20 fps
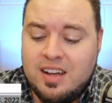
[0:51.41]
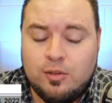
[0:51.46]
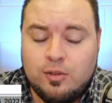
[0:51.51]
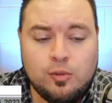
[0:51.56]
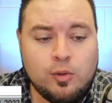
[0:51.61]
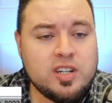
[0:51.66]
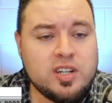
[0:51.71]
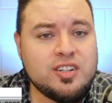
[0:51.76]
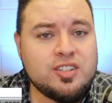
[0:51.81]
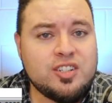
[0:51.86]

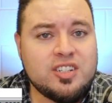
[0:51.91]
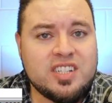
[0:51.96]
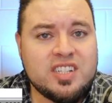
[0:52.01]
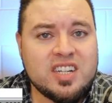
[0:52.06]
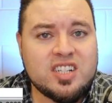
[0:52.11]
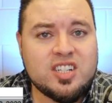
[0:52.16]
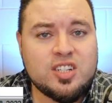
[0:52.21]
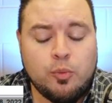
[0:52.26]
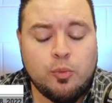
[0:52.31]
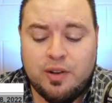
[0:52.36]
Rotation
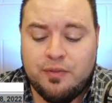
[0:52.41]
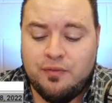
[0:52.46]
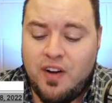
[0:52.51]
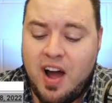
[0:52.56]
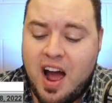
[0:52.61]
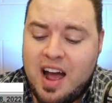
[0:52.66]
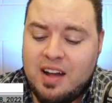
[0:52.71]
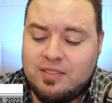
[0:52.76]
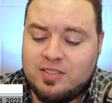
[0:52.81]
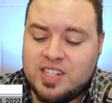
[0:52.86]
six
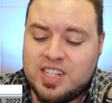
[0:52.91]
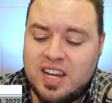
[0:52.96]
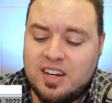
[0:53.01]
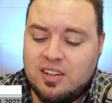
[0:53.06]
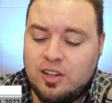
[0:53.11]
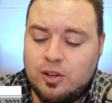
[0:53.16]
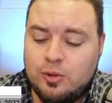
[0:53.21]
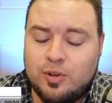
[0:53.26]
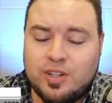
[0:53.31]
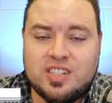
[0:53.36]
twenty-five, Saint
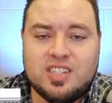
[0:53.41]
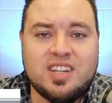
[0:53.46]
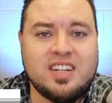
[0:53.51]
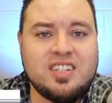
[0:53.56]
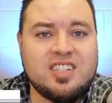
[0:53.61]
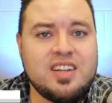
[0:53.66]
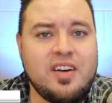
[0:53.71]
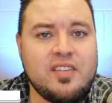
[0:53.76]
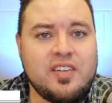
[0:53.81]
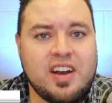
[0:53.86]
Louis, a
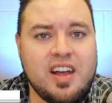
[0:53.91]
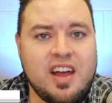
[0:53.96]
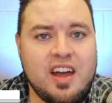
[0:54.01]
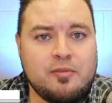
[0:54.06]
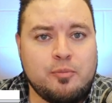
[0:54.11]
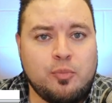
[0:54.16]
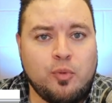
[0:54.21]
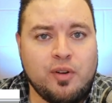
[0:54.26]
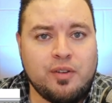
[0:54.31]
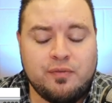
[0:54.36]
seven and a
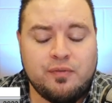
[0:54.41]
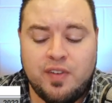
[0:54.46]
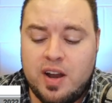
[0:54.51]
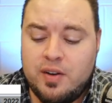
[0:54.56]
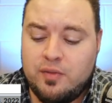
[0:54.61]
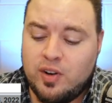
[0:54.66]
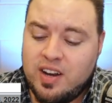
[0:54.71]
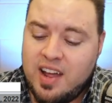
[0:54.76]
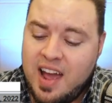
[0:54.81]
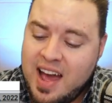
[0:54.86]
half point
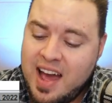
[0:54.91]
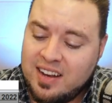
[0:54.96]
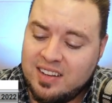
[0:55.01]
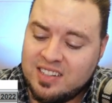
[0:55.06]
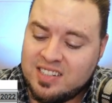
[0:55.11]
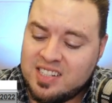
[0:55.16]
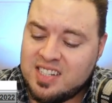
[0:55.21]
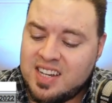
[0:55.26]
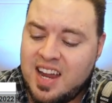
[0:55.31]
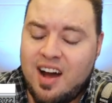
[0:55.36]
favorite at
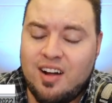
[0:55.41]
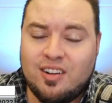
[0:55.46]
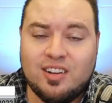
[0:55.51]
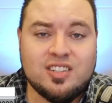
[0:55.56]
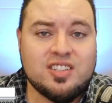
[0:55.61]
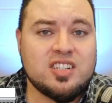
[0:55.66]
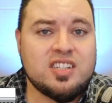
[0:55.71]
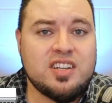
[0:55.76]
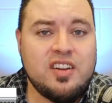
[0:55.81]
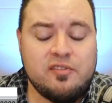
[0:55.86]
LaSalle.
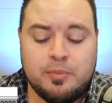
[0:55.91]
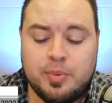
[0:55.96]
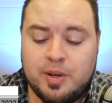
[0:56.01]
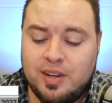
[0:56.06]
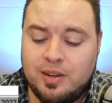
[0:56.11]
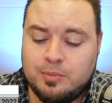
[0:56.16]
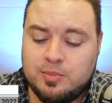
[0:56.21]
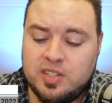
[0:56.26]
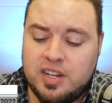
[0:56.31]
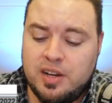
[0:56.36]
It's a seven p
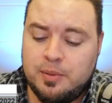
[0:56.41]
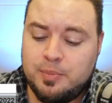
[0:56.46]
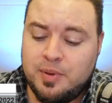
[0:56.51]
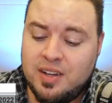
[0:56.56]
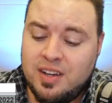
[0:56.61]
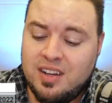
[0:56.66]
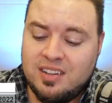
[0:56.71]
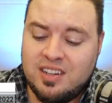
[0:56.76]
m tip.